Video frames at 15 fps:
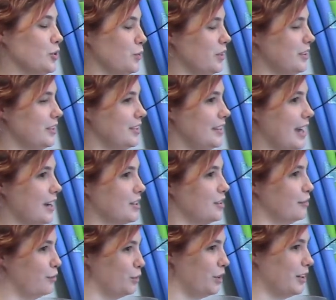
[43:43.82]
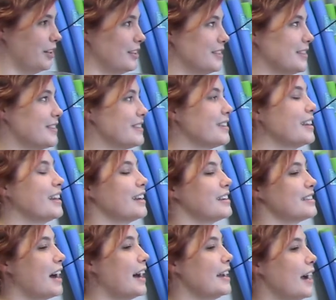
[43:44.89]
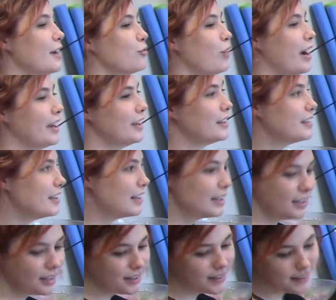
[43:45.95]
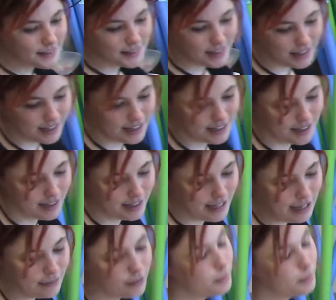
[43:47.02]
with the detective was. Because I recognize Ava